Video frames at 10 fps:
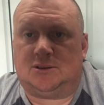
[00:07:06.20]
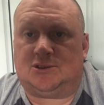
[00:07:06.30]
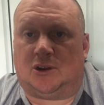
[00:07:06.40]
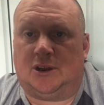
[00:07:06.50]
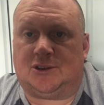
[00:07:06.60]

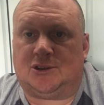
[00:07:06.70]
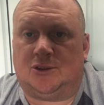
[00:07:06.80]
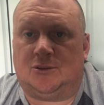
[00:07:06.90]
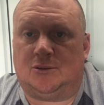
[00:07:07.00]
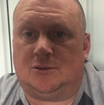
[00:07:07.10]
Tying it
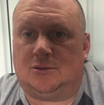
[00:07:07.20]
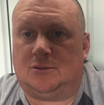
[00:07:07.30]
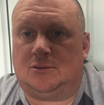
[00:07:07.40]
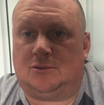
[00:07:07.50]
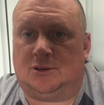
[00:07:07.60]
to
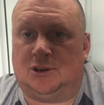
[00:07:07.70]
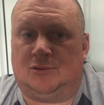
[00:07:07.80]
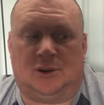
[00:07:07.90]
your